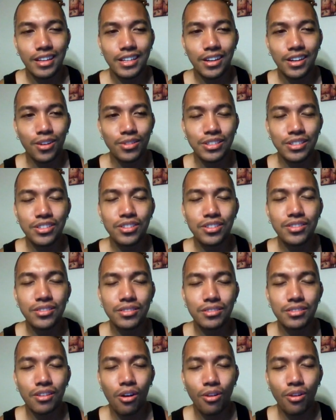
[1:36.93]
it's
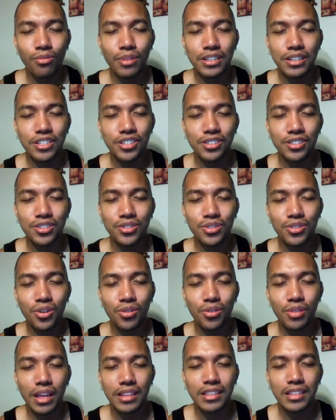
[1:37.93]
just heart-wrenching to
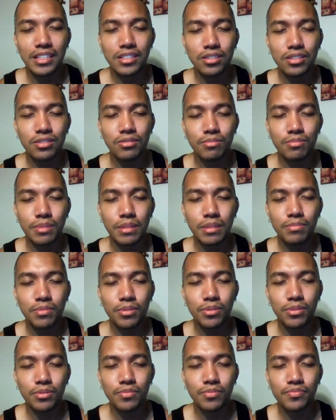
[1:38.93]
know that these two
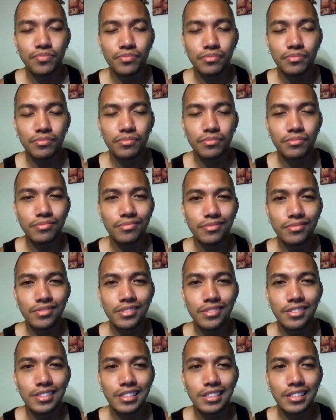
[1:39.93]
people
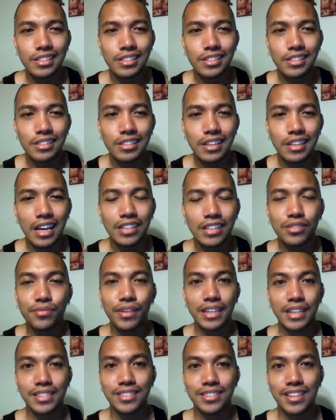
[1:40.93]
had to
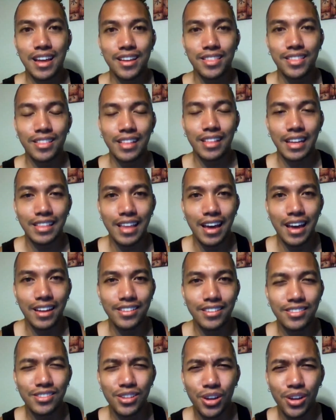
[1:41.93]
face death like
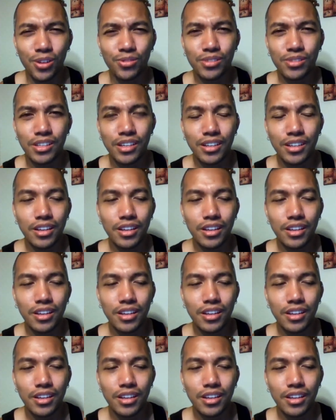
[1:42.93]
that, And